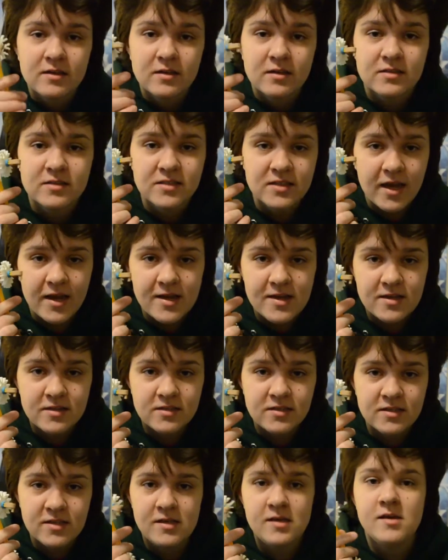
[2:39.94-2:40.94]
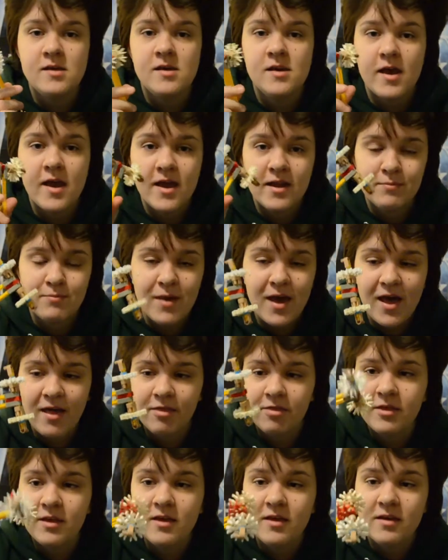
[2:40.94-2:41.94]
sciencey and
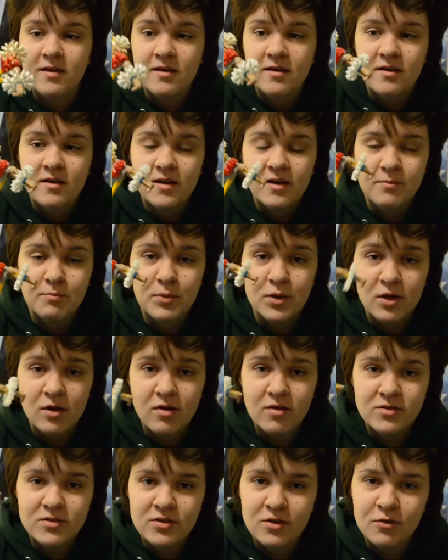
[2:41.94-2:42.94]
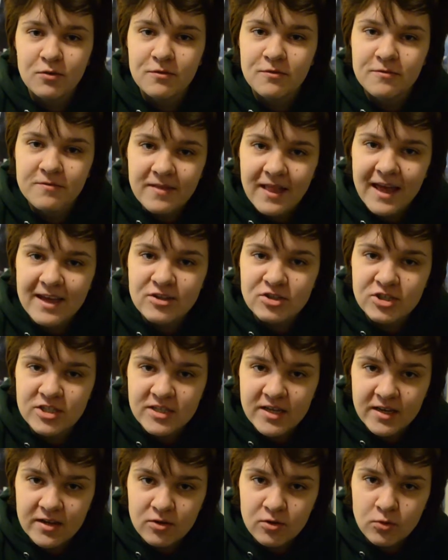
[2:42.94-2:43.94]
mathy, but also
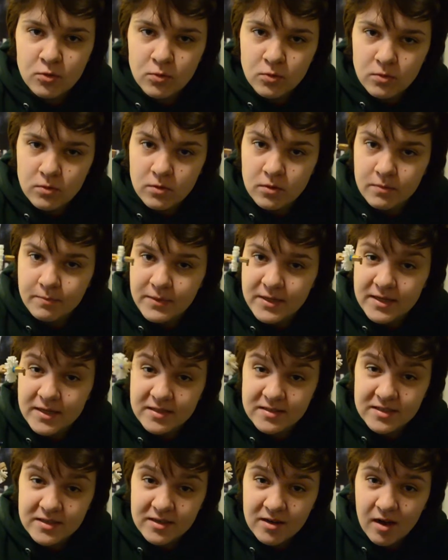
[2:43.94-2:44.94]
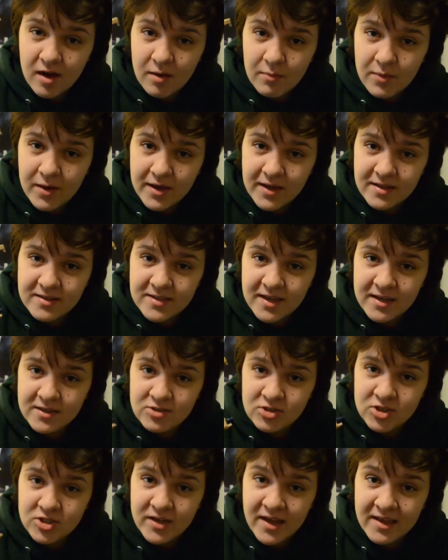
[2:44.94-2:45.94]
flashy and cool, because it caught my
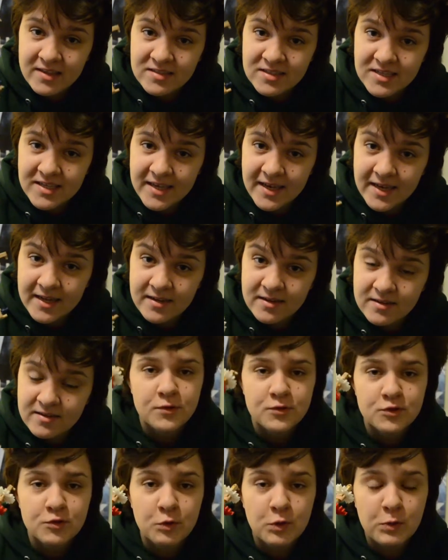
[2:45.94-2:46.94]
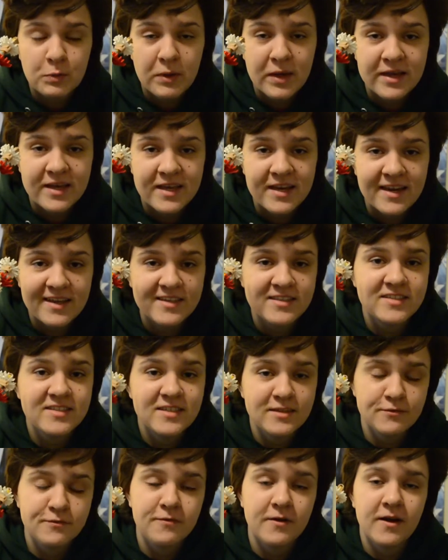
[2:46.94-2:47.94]
attention as a kid. So when my KNEX
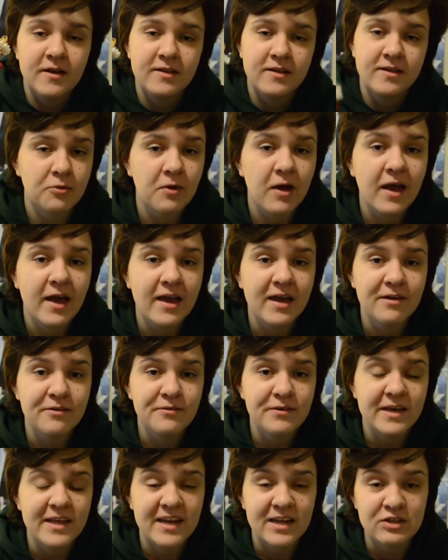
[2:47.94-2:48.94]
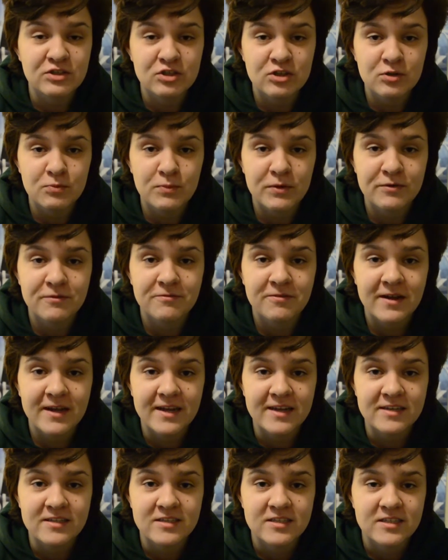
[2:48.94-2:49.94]
did finally arrive and I showed my
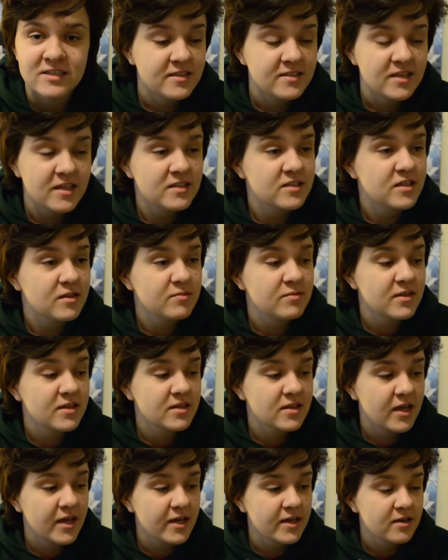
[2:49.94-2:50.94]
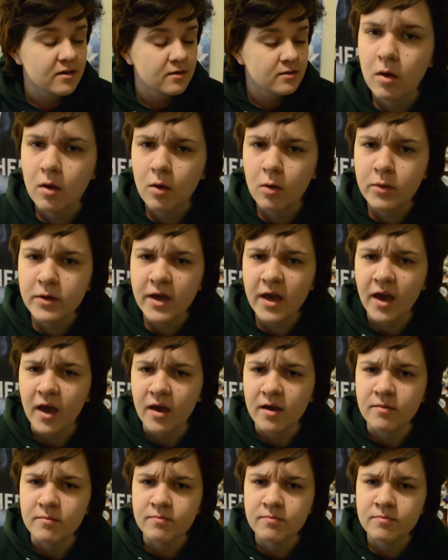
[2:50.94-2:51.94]
friend, he said something like, oh
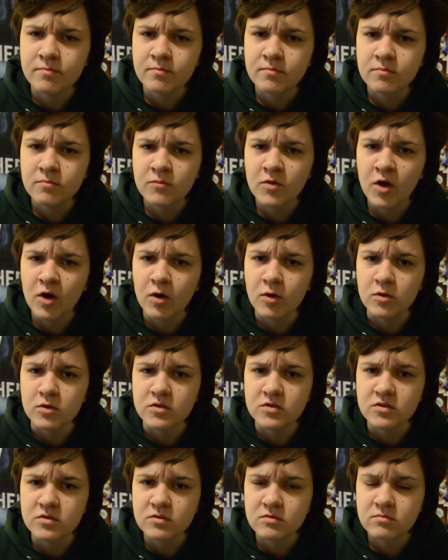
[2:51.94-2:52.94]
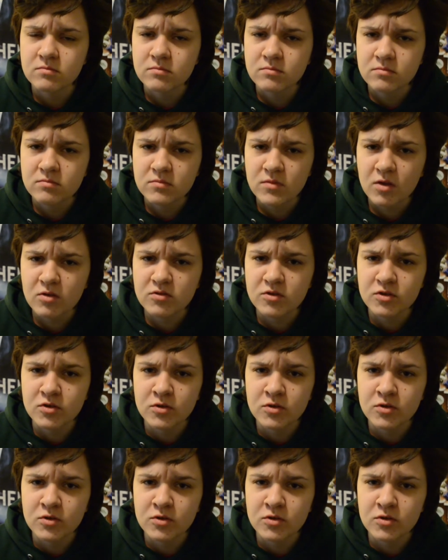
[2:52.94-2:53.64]
yeah, those are